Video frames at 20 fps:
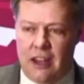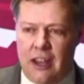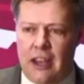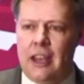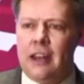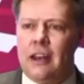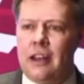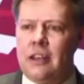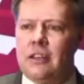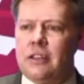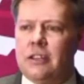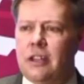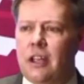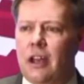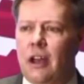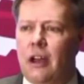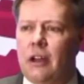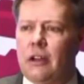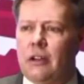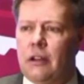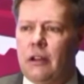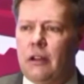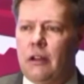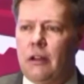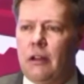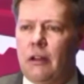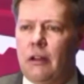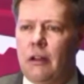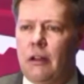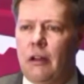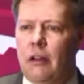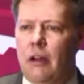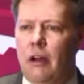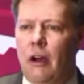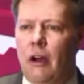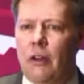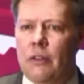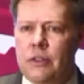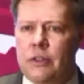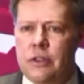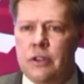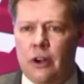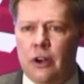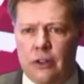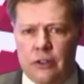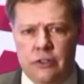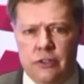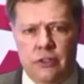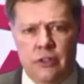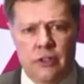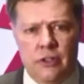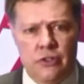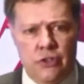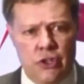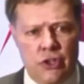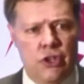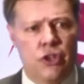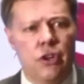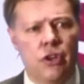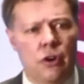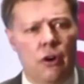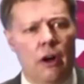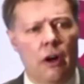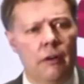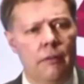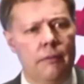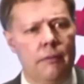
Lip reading: in India are not secure.